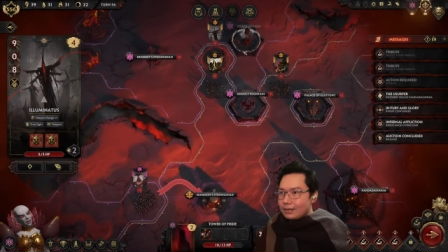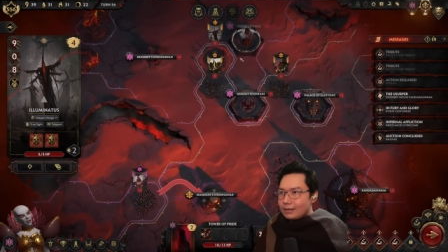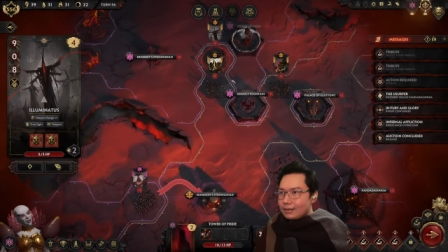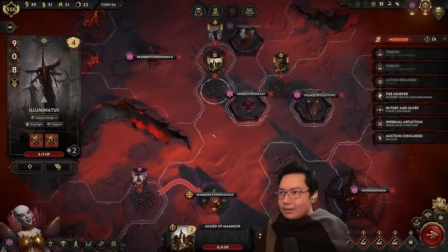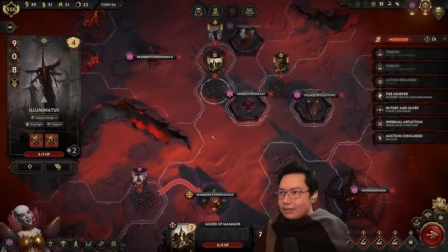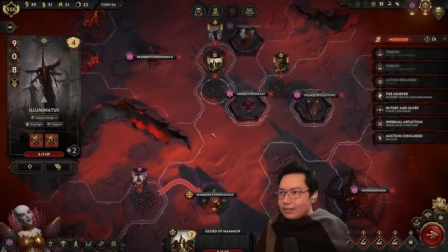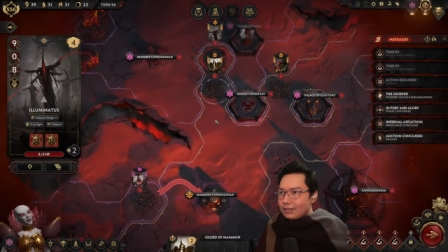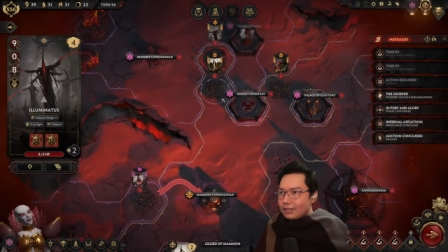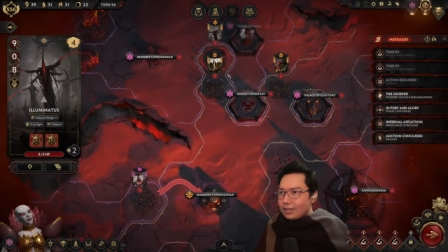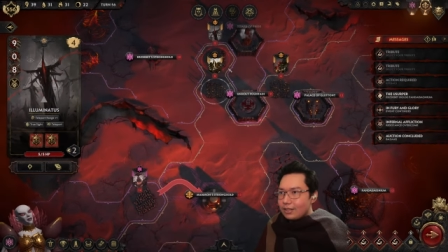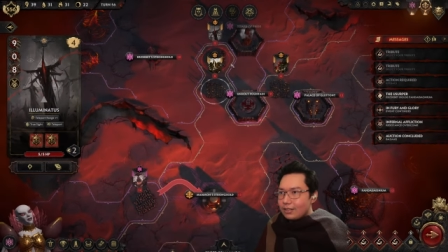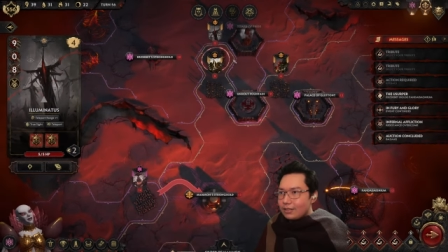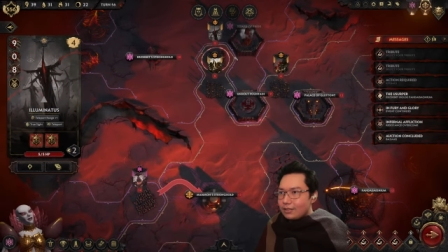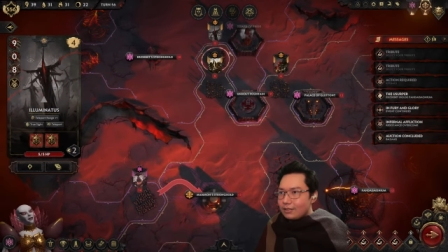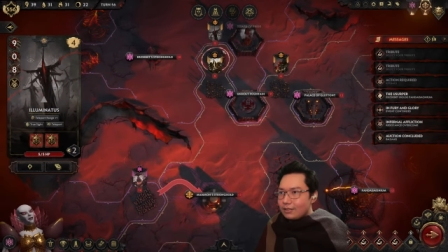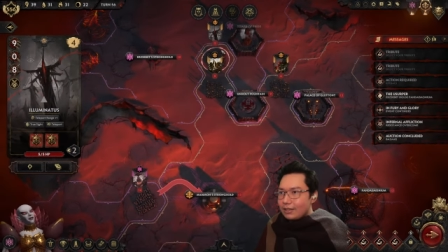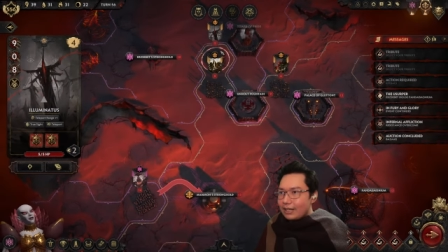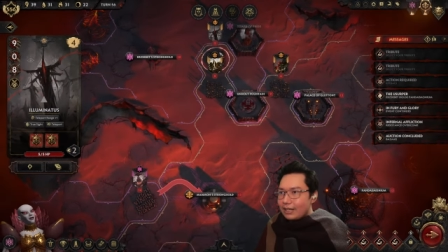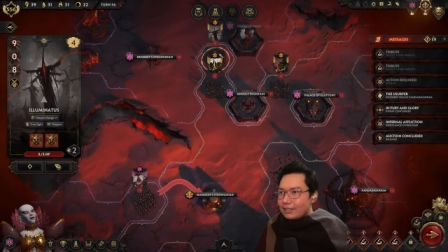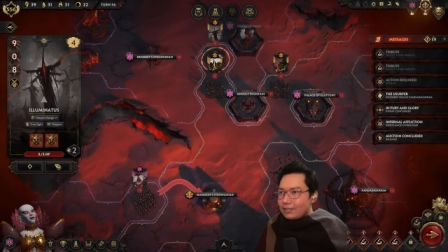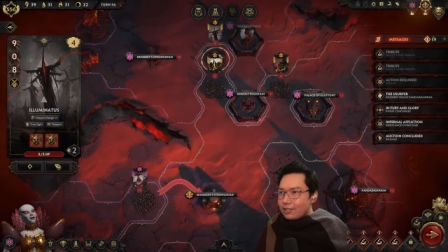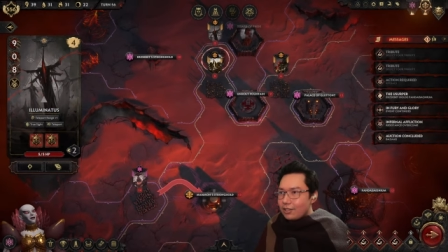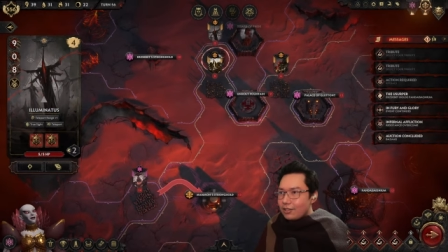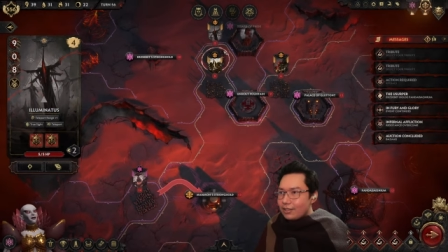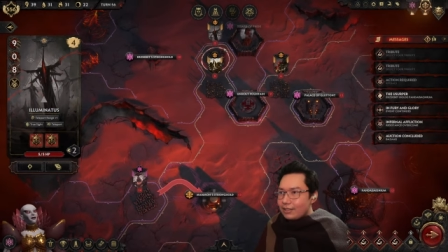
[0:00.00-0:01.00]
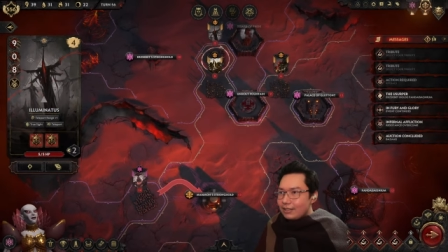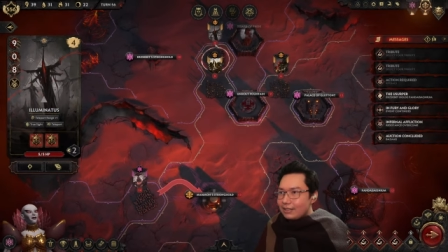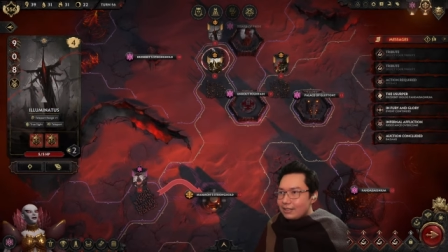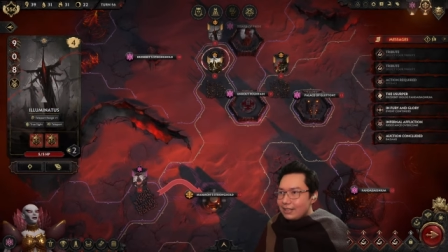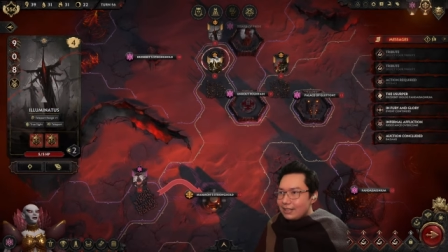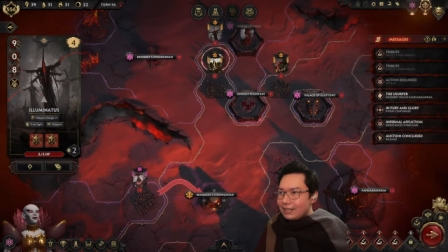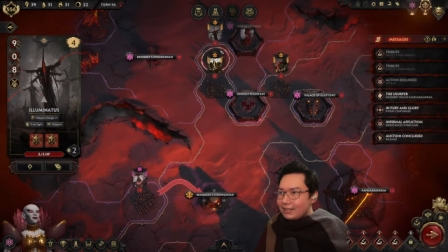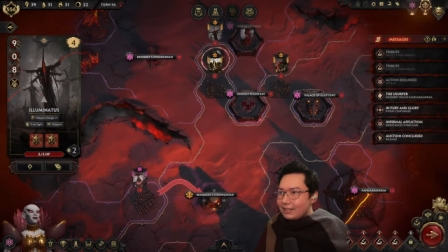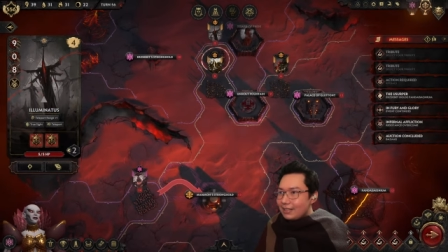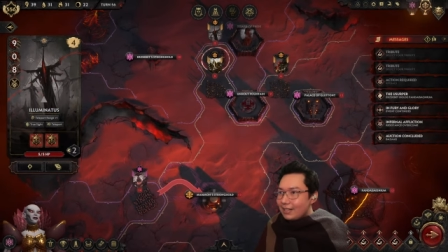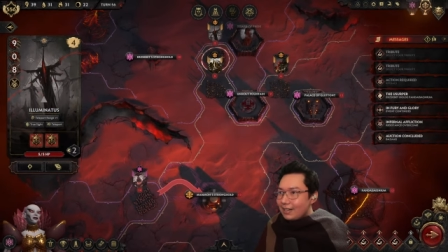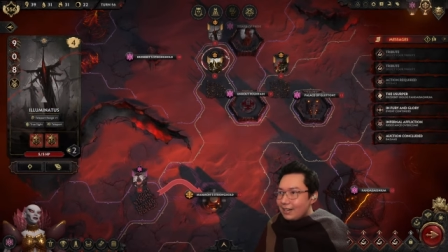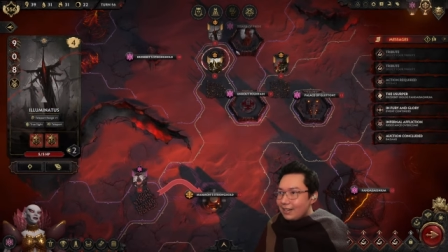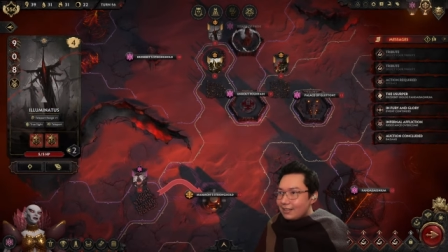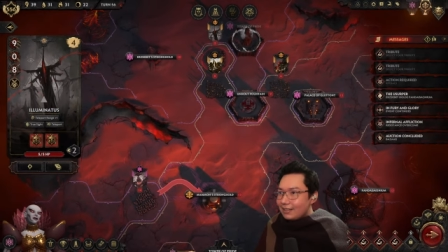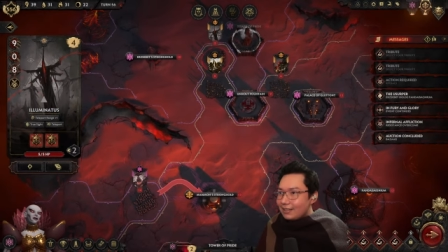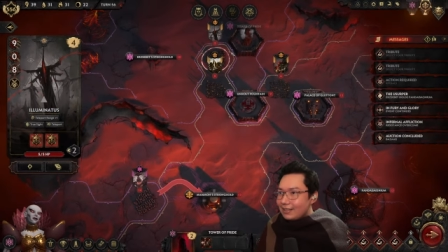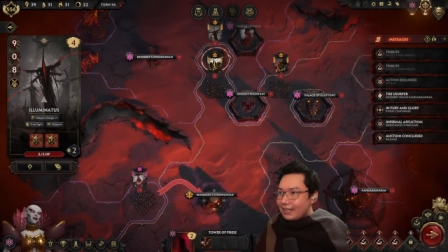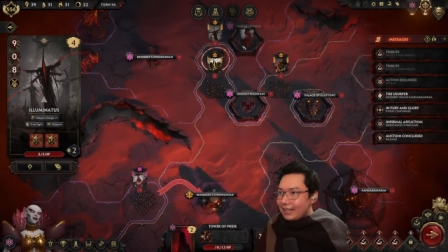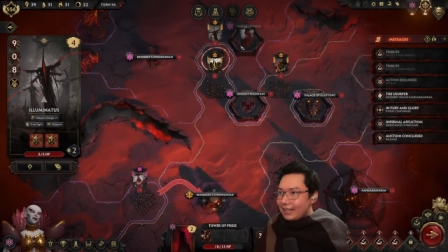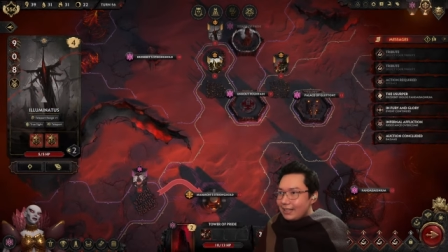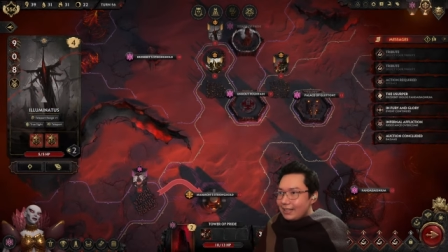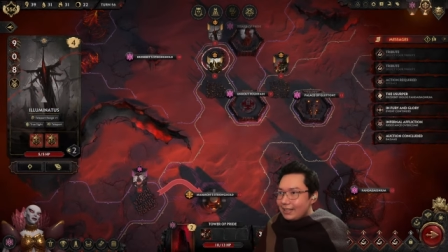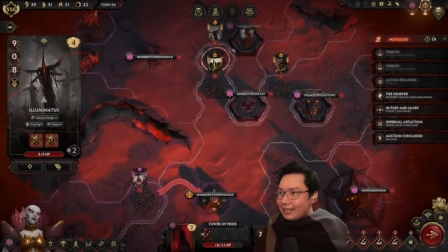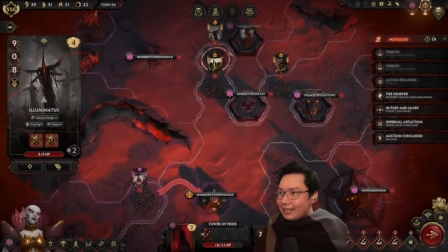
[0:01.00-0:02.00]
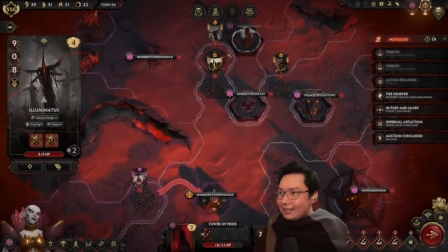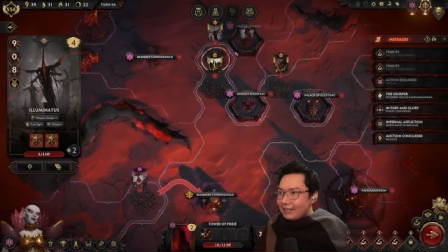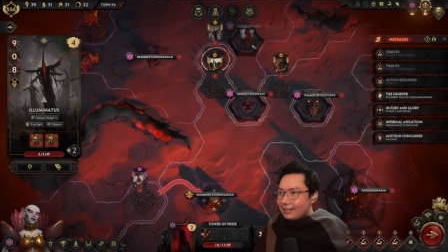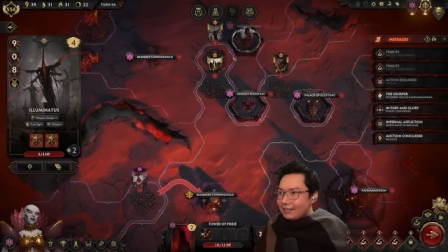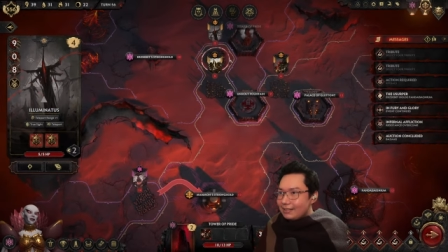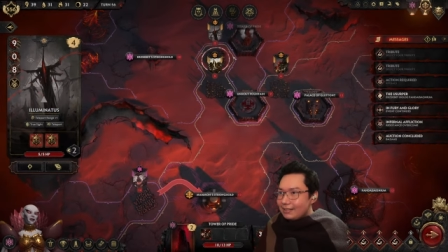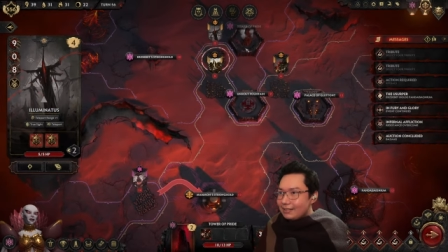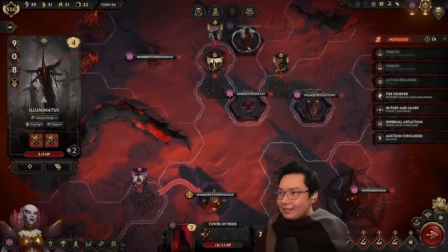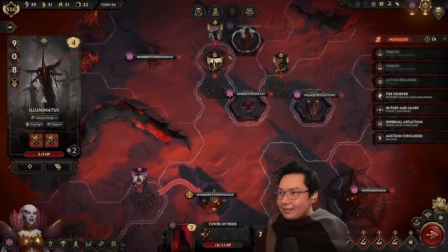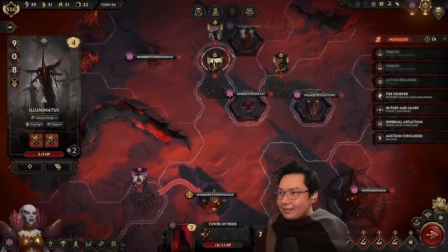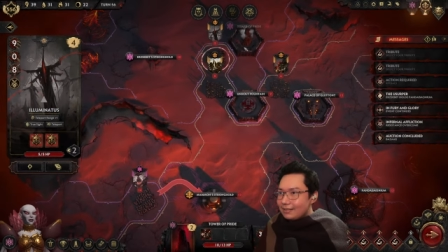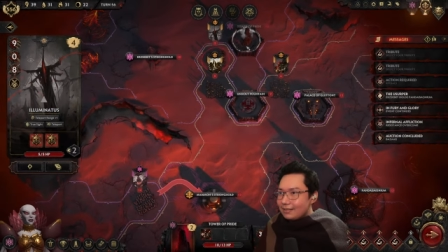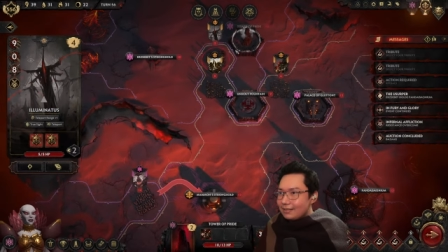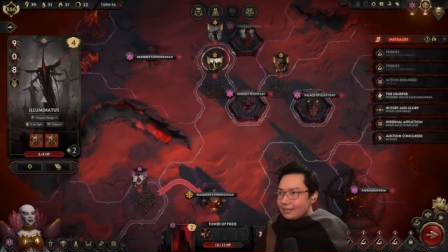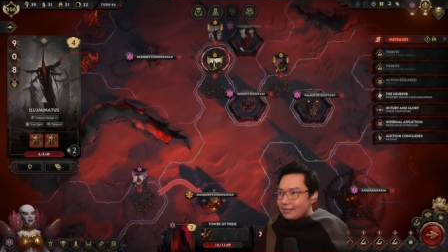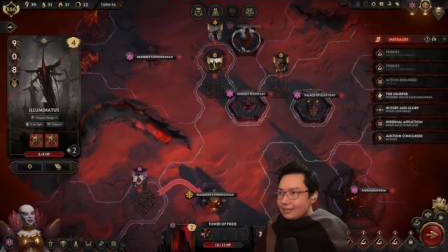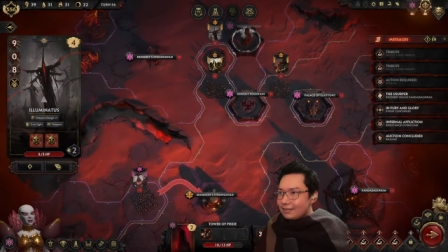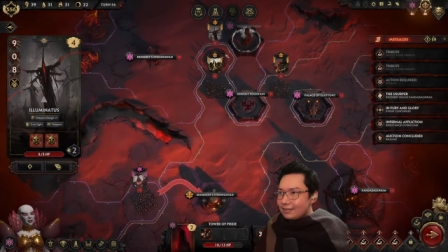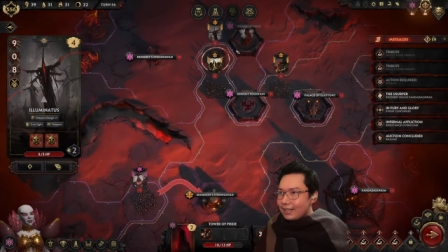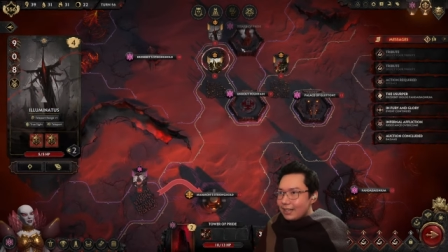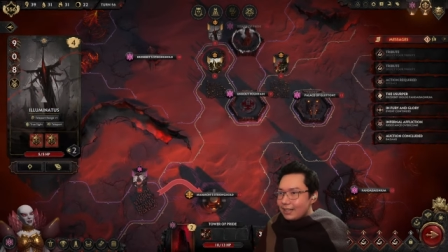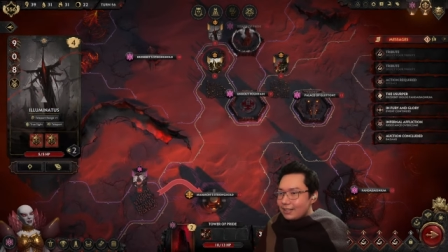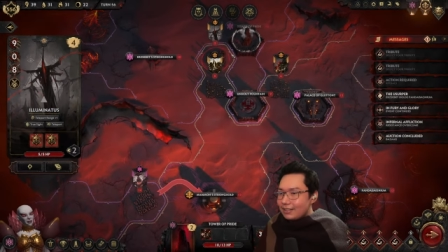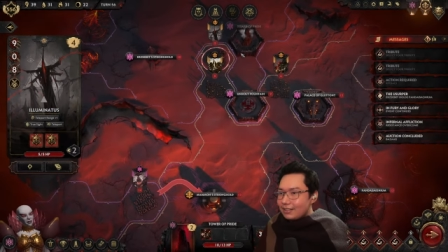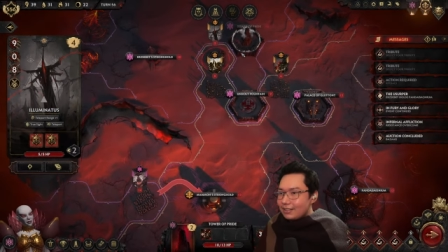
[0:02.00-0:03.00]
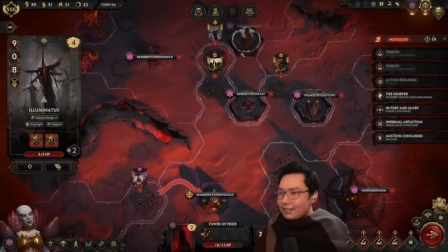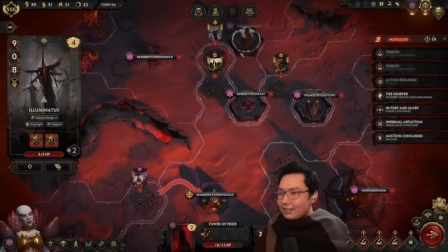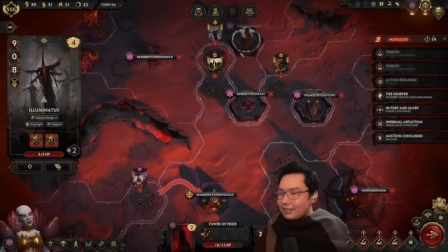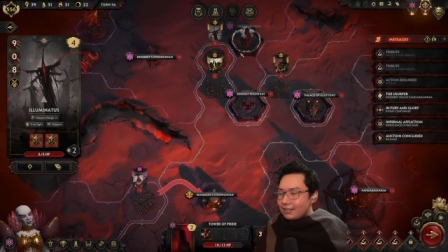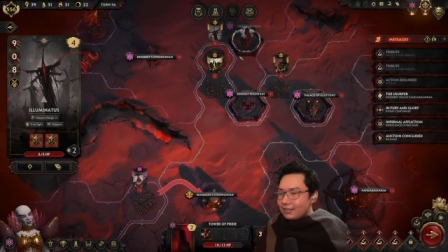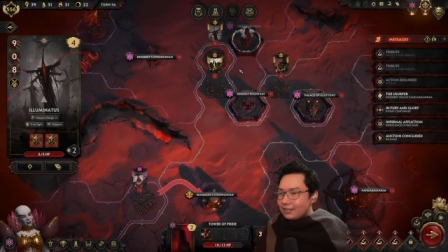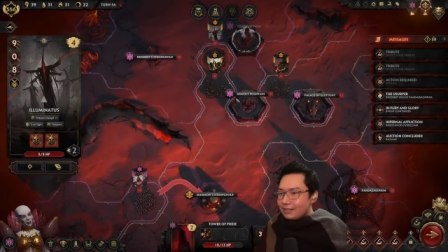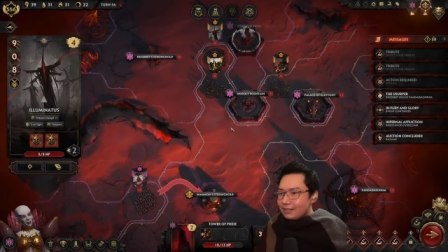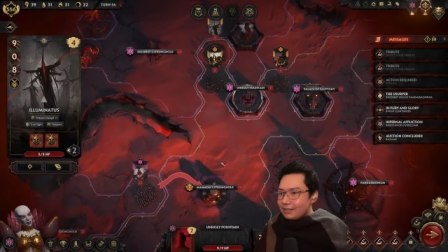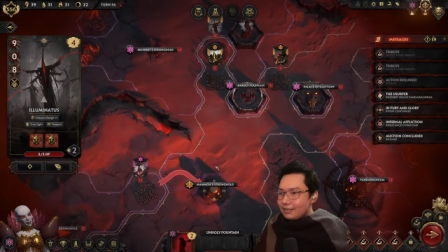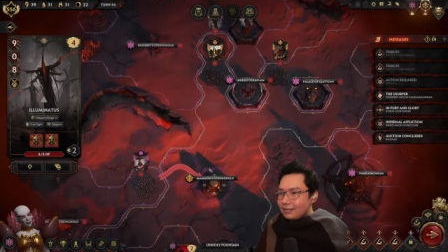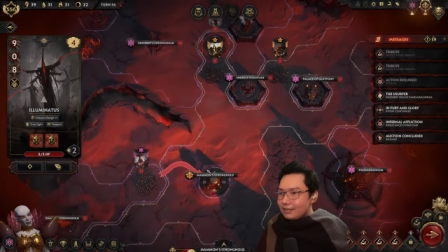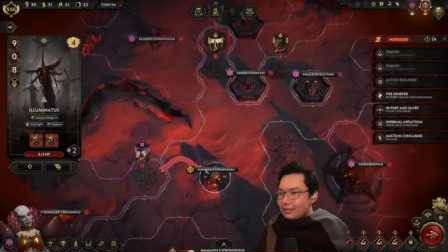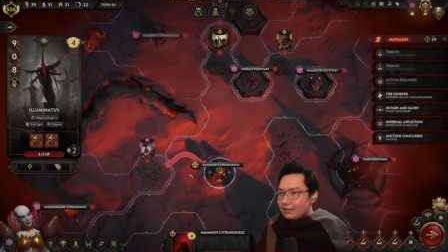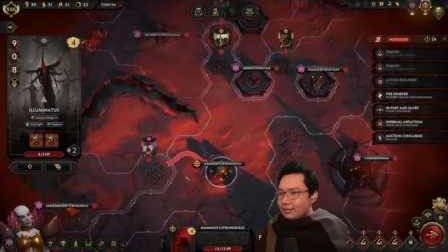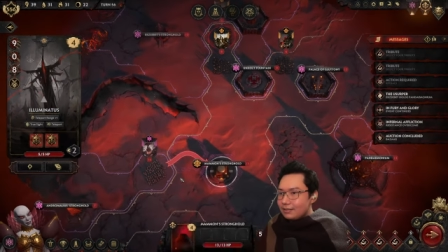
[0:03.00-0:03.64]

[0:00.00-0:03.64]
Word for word: So, as long as this can't take it next turn,